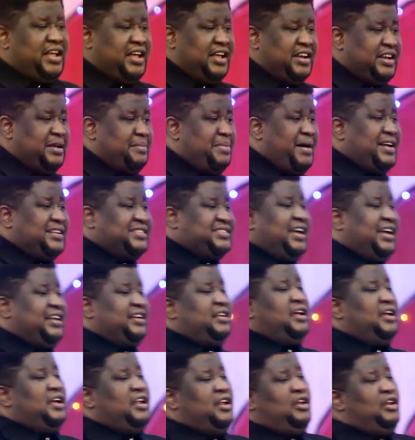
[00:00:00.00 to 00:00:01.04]
The man said,
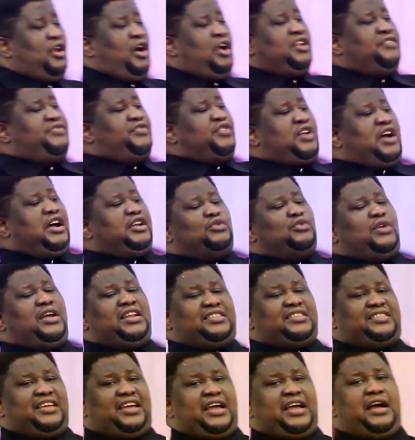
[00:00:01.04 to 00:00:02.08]
Lord, if you can do
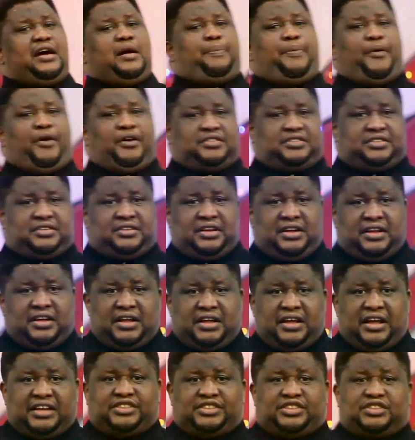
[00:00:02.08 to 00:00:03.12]
anything, help us.
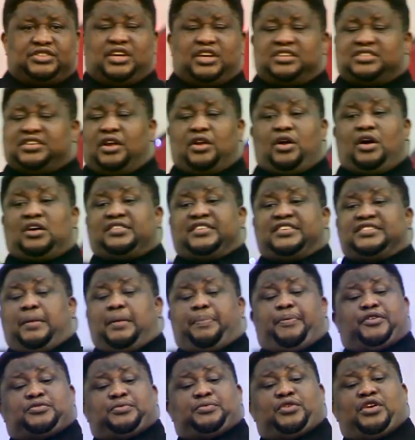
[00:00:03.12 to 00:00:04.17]
And Jesus said, All things are
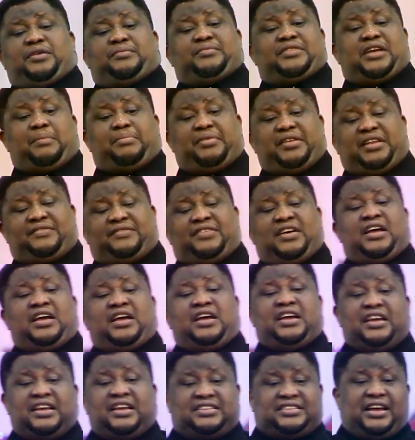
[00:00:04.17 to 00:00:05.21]
possible to him that believe.
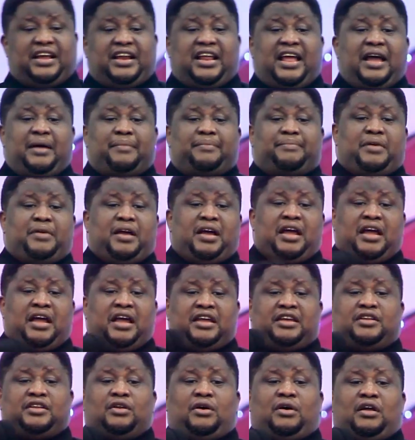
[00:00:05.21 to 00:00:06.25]
He said, Help
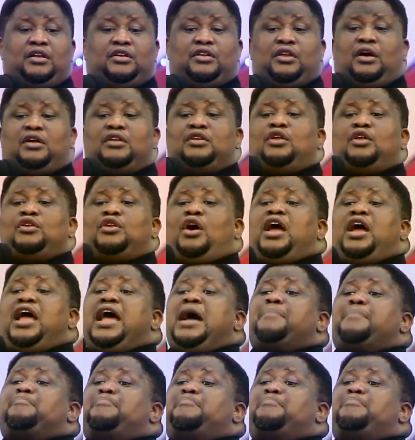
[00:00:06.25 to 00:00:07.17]
you know, help